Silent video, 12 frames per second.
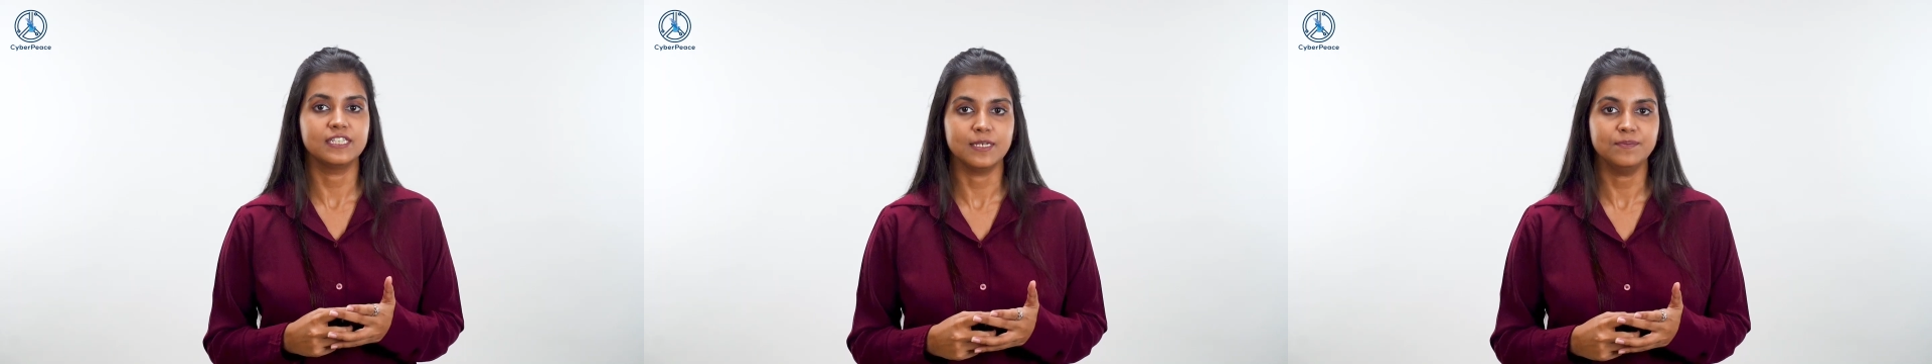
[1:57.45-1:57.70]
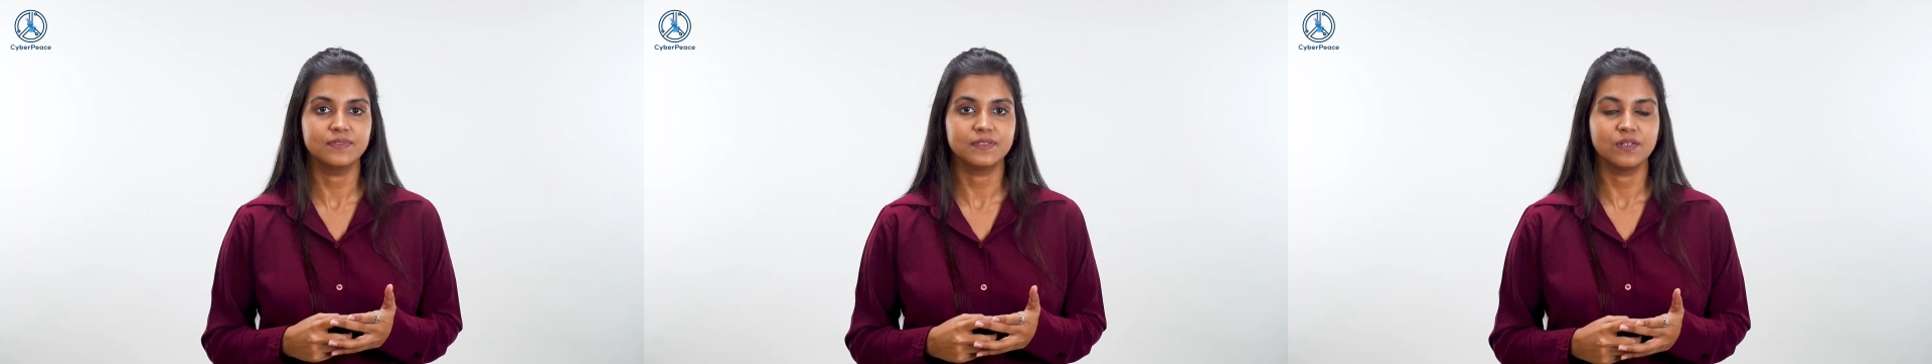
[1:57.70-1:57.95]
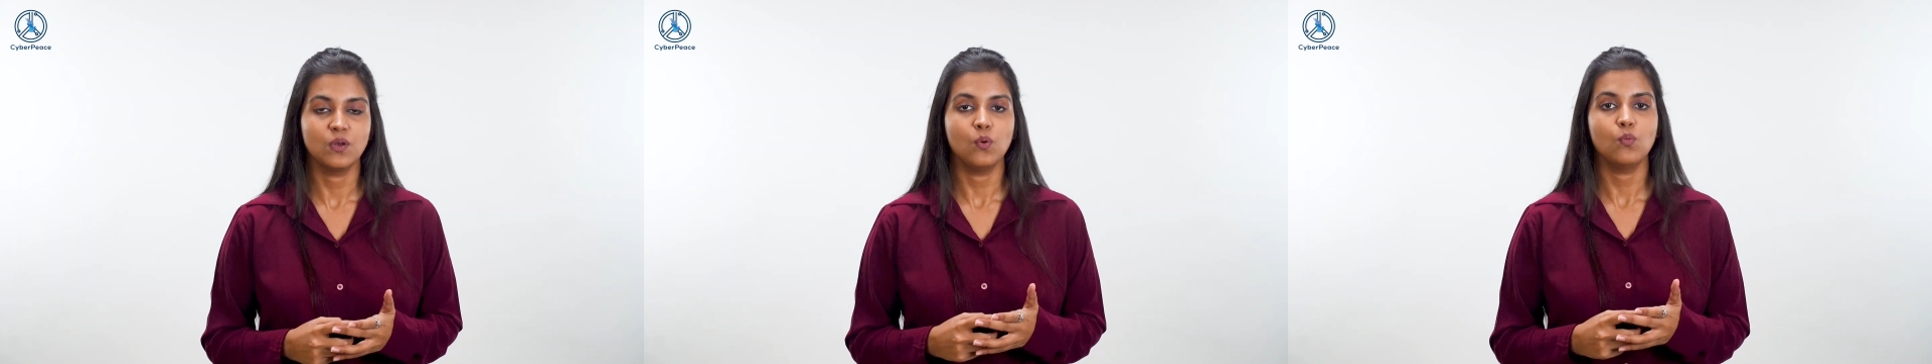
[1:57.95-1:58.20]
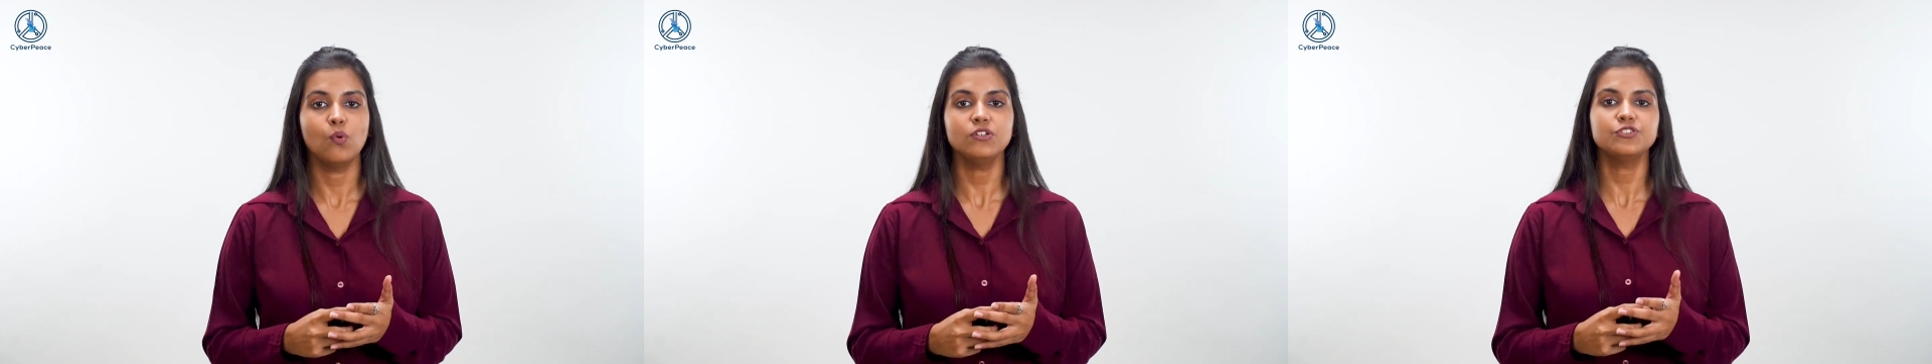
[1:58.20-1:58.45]
tips,
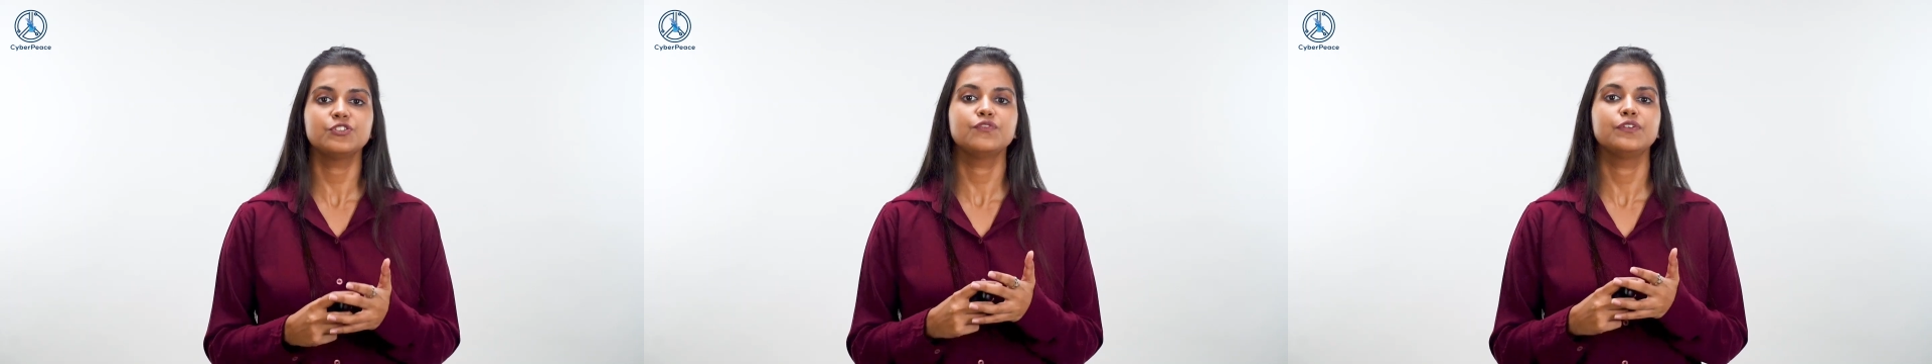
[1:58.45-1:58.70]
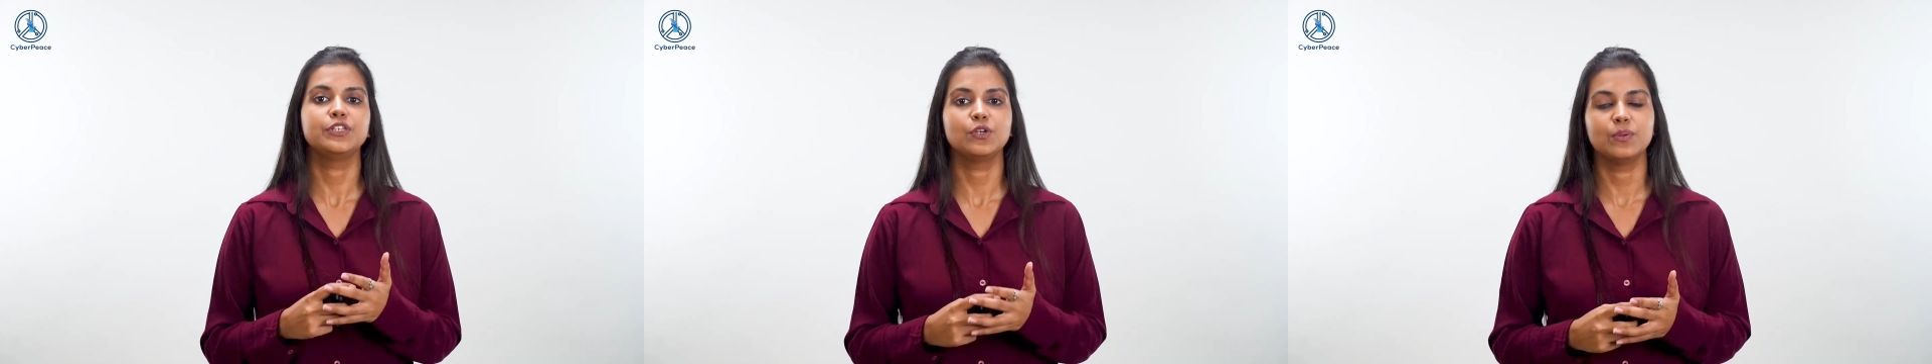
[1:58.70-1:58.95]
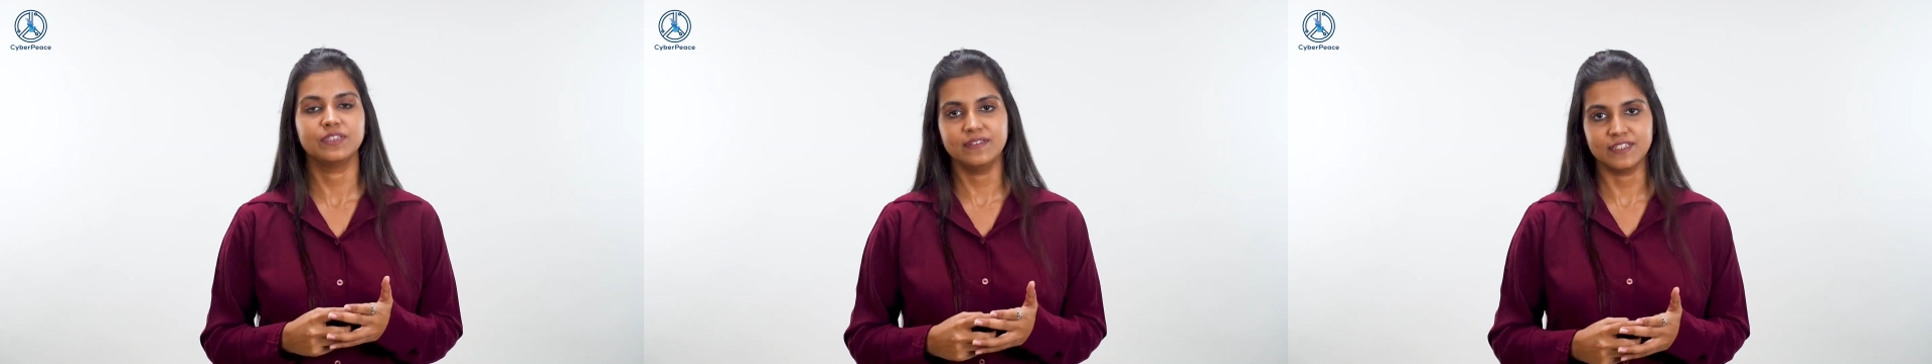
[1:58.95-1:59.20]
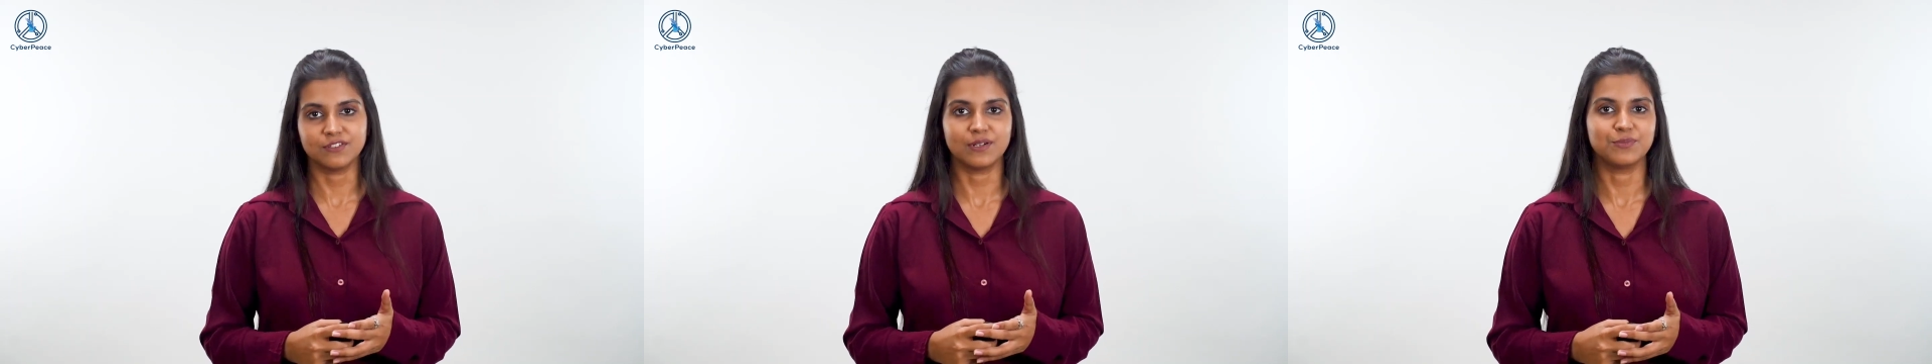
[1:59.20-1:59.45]
watch the video in the
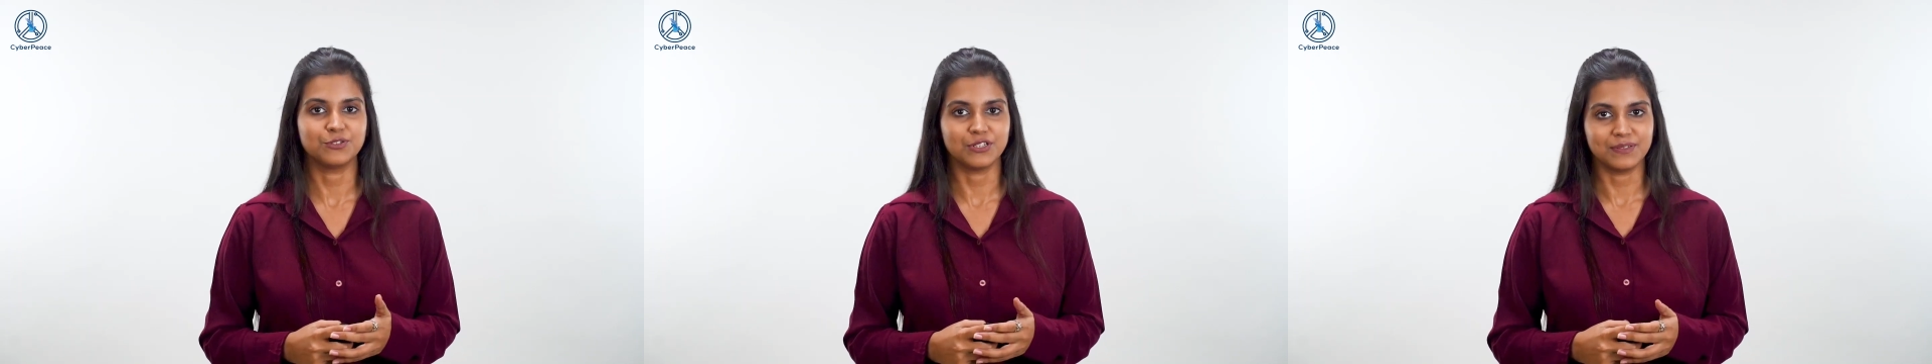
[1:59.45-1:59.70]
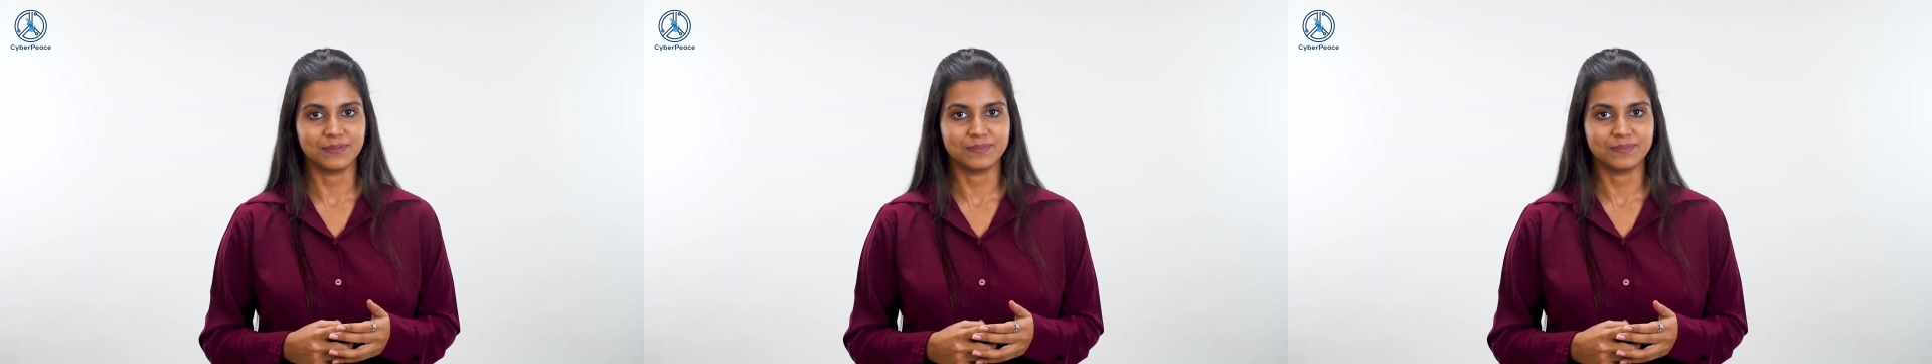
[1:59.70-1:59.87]
description.